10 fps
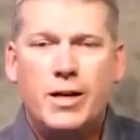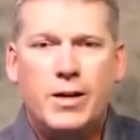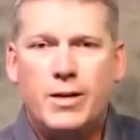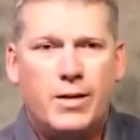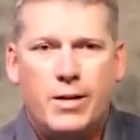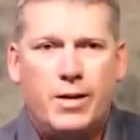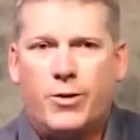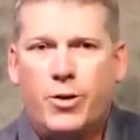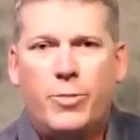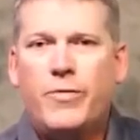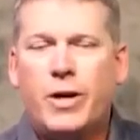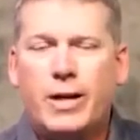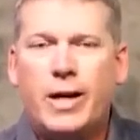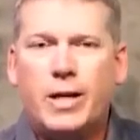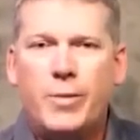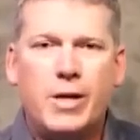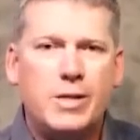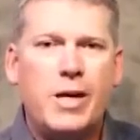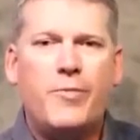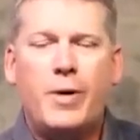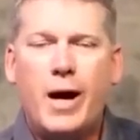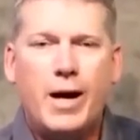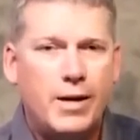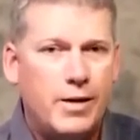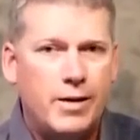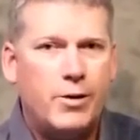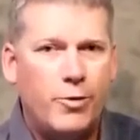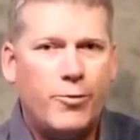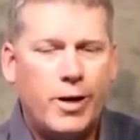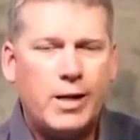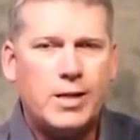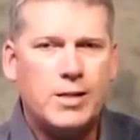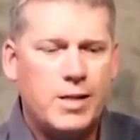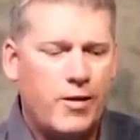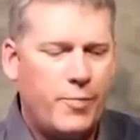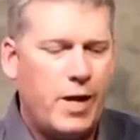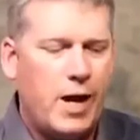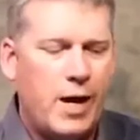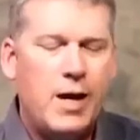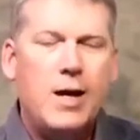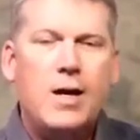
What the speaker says: It could be very likely because the FBI, and don't forget this, the FBI